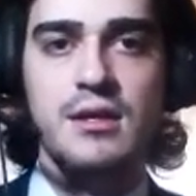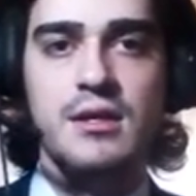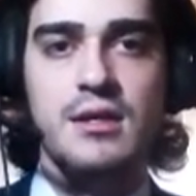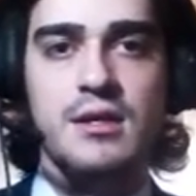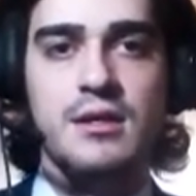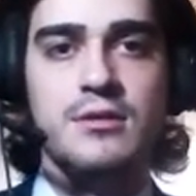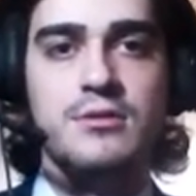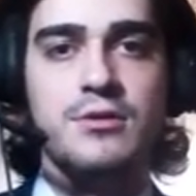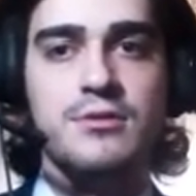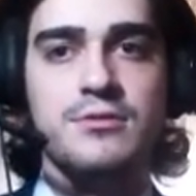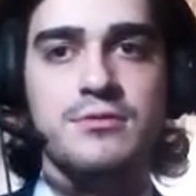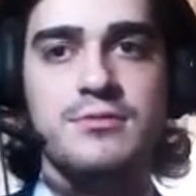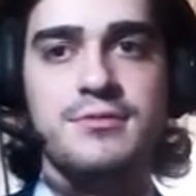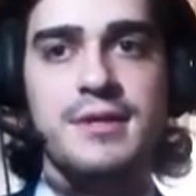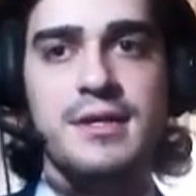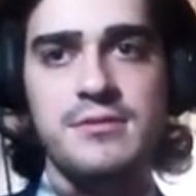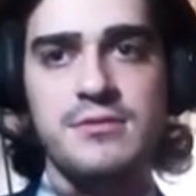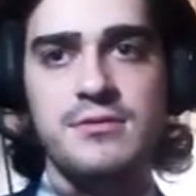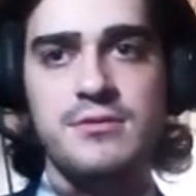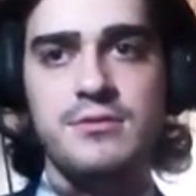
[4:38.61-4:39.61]
In
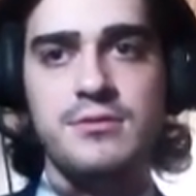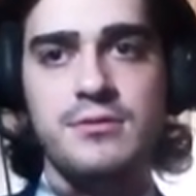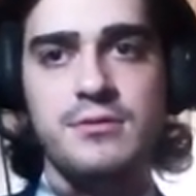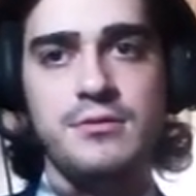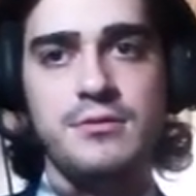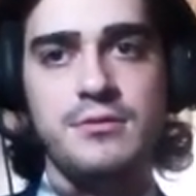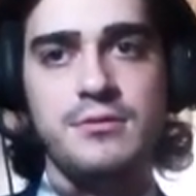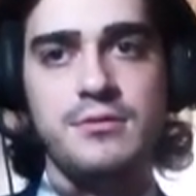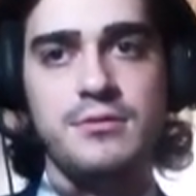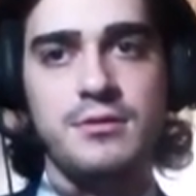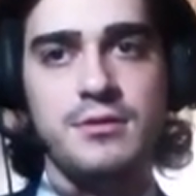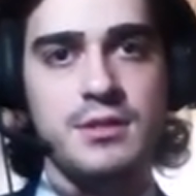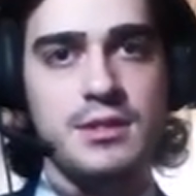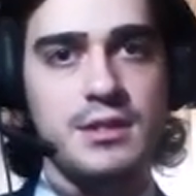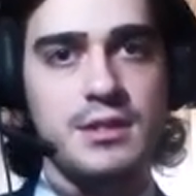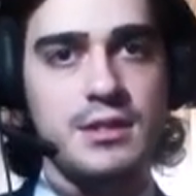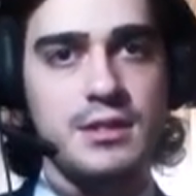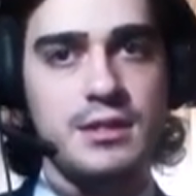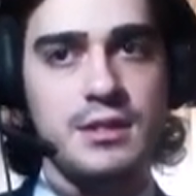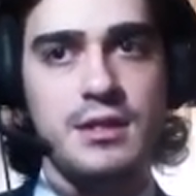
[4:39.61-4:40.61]
contrast to
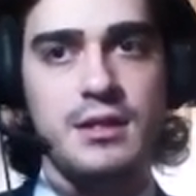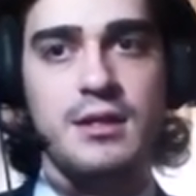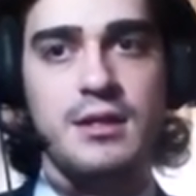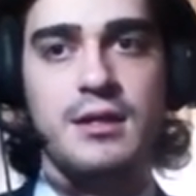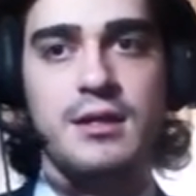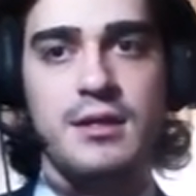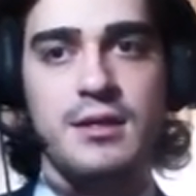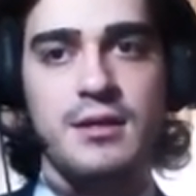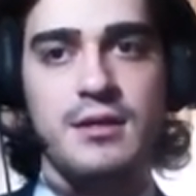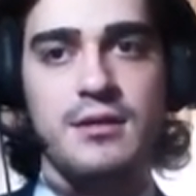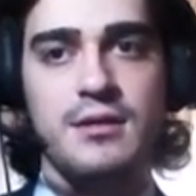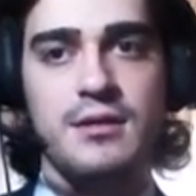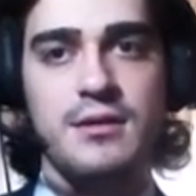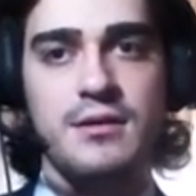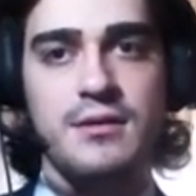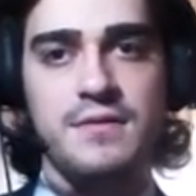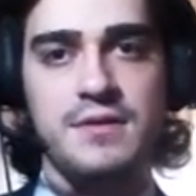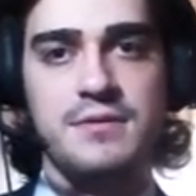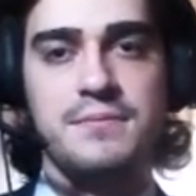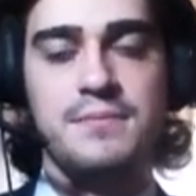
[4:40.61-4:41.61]

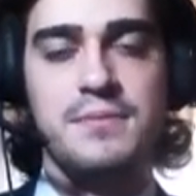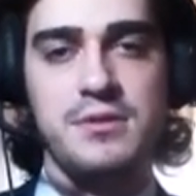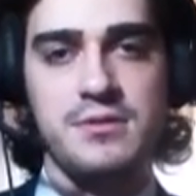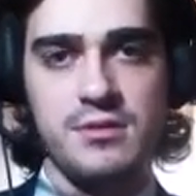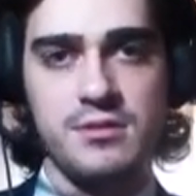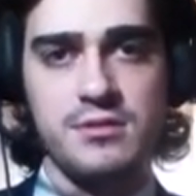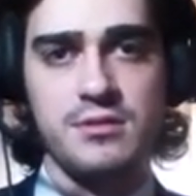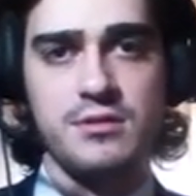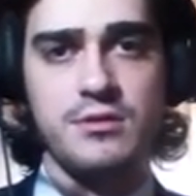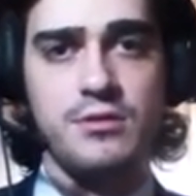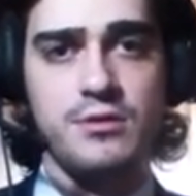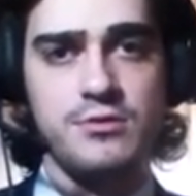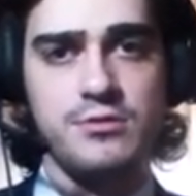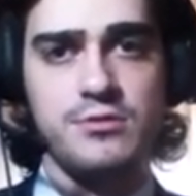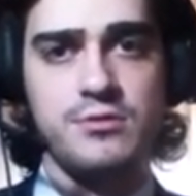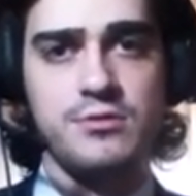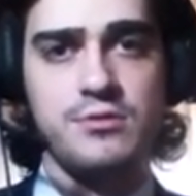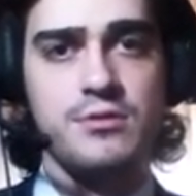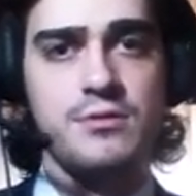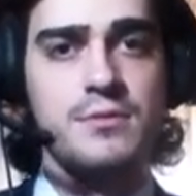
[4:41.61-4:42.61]
with business to
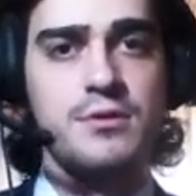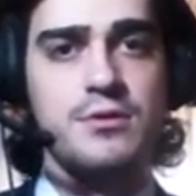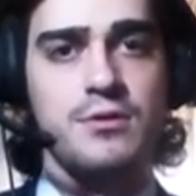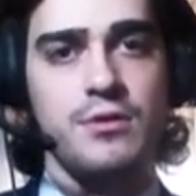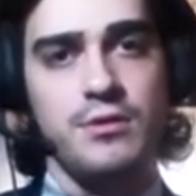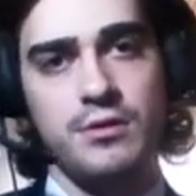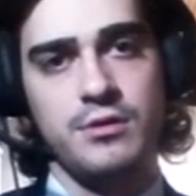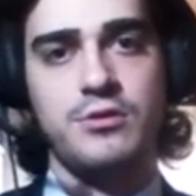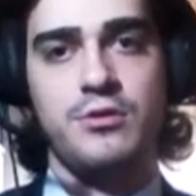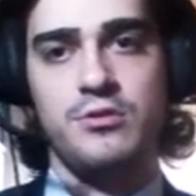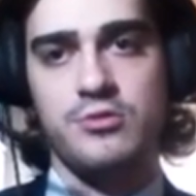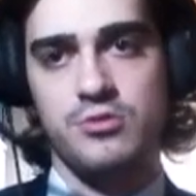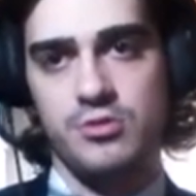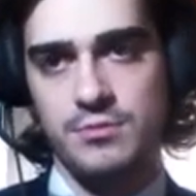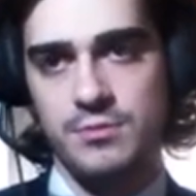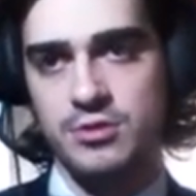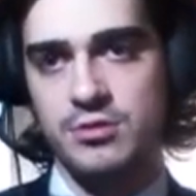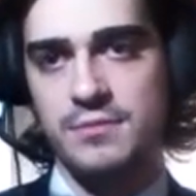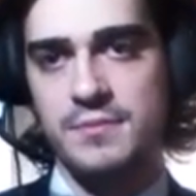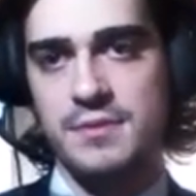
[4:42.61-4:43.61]
consumer or
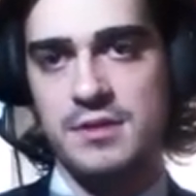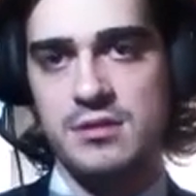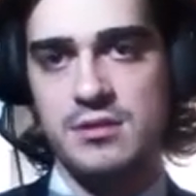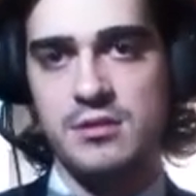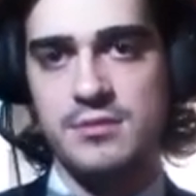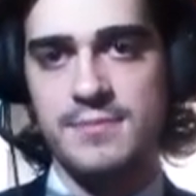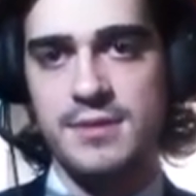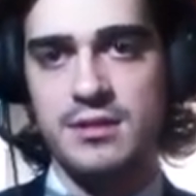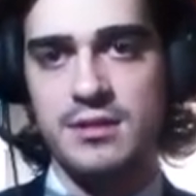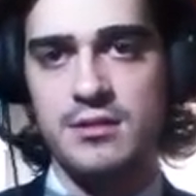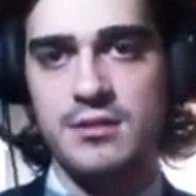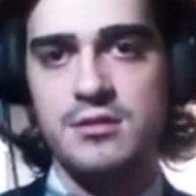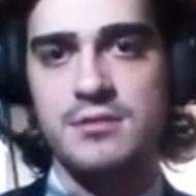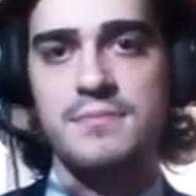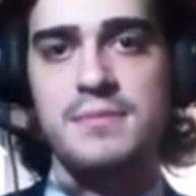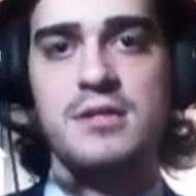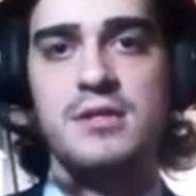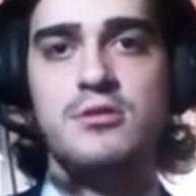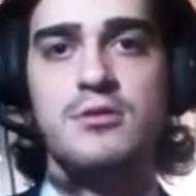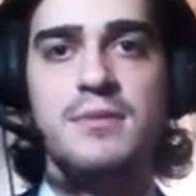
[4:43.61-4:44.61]
consumer to business models,
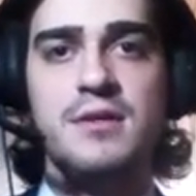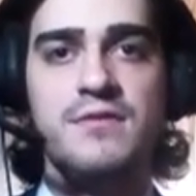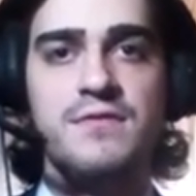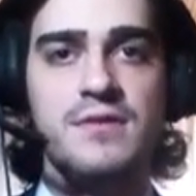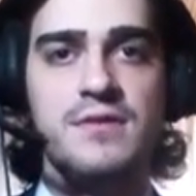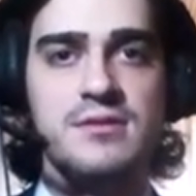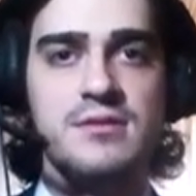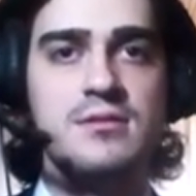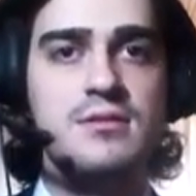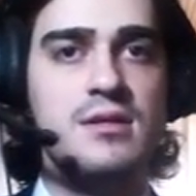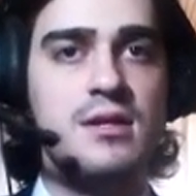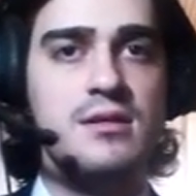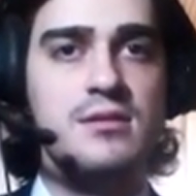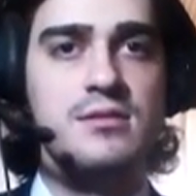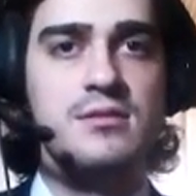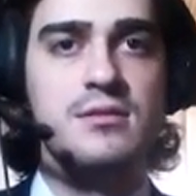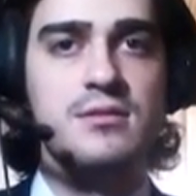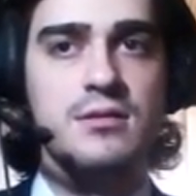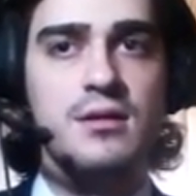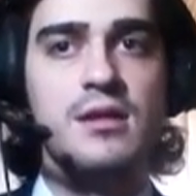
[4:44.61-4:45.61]
B2B facilitates
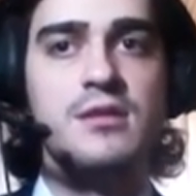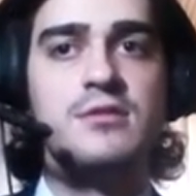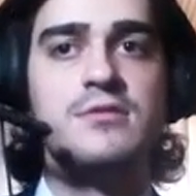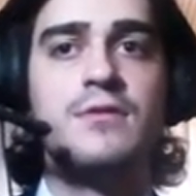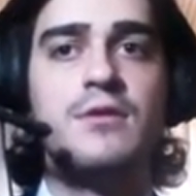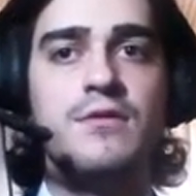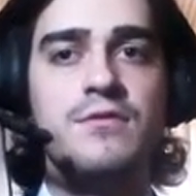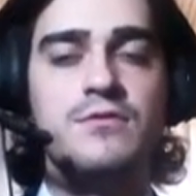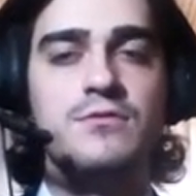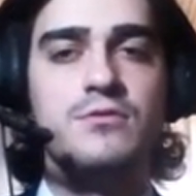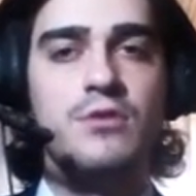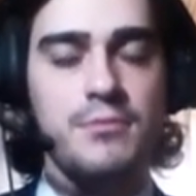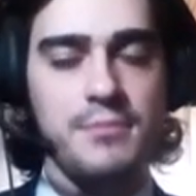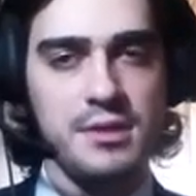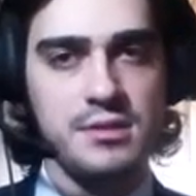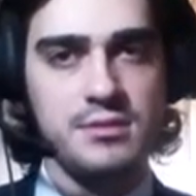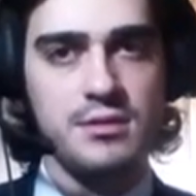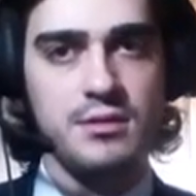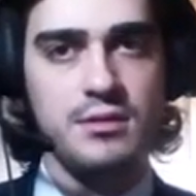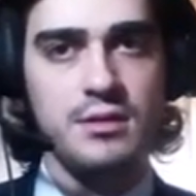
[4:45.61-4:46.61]
the transfer of raw
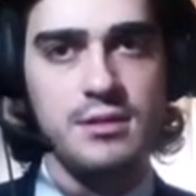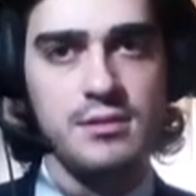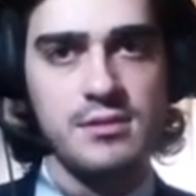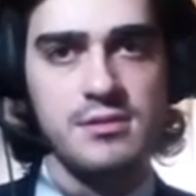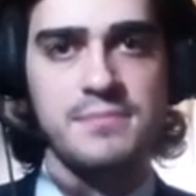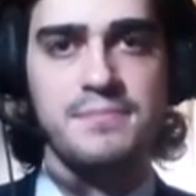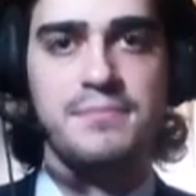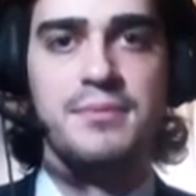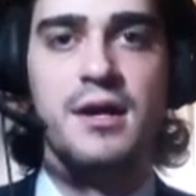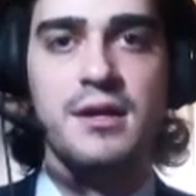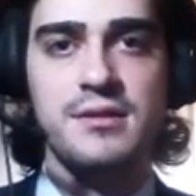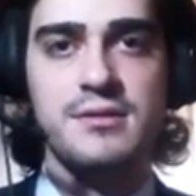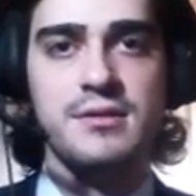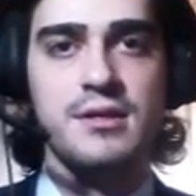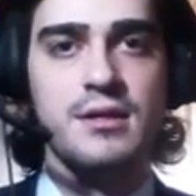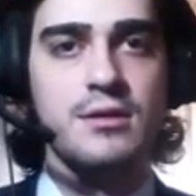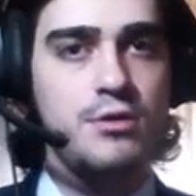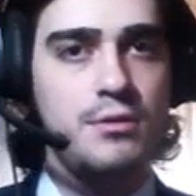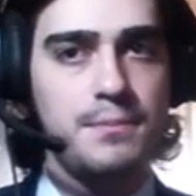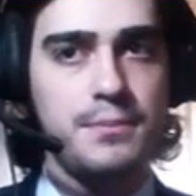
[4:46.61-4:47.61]
materials, parts,
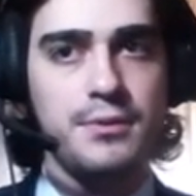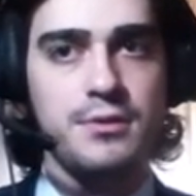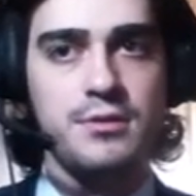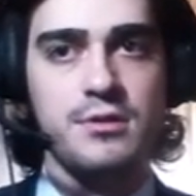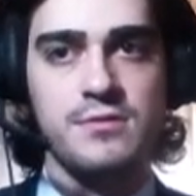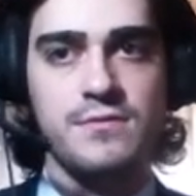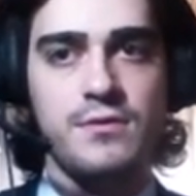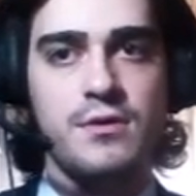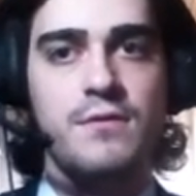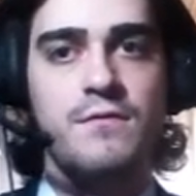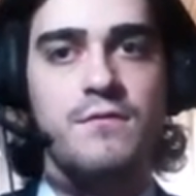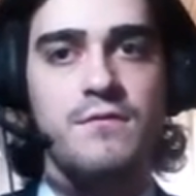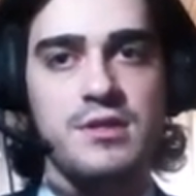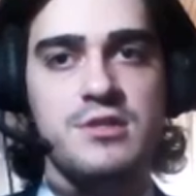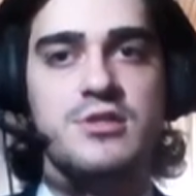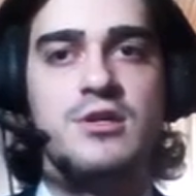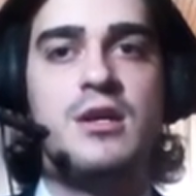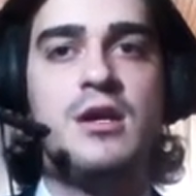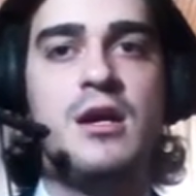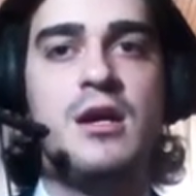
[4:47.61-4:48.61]
and components from
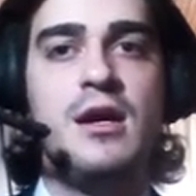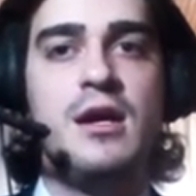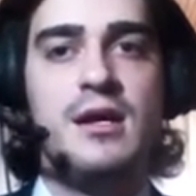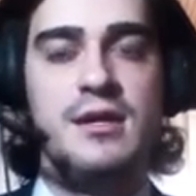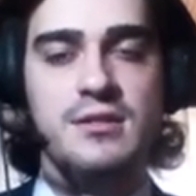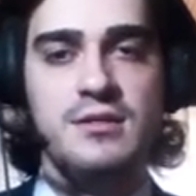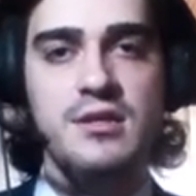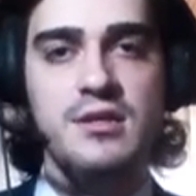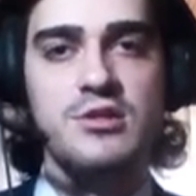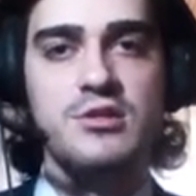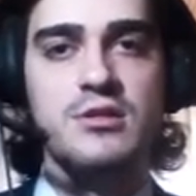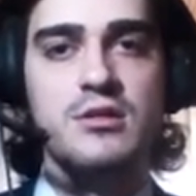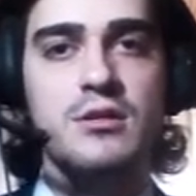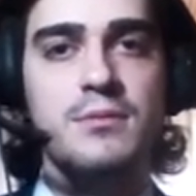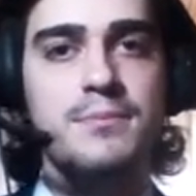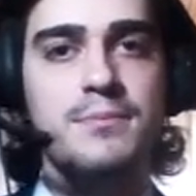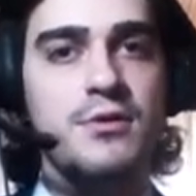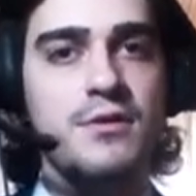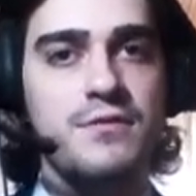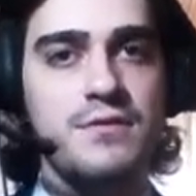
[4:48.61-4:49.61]
which additional
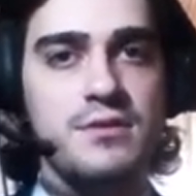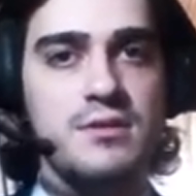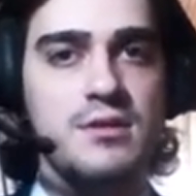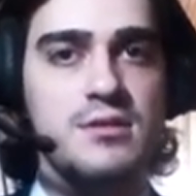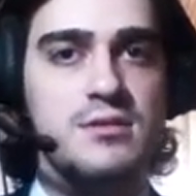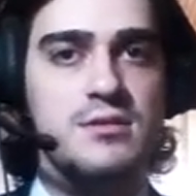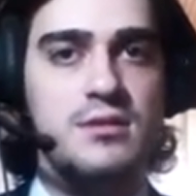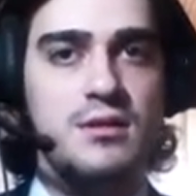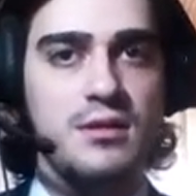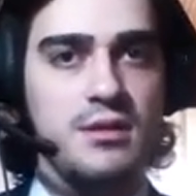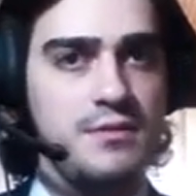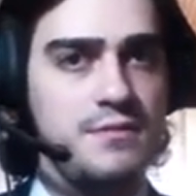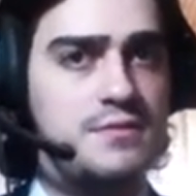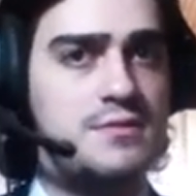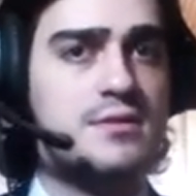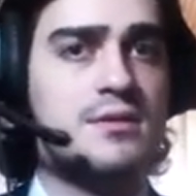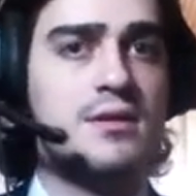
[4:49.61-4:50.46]
profit is derived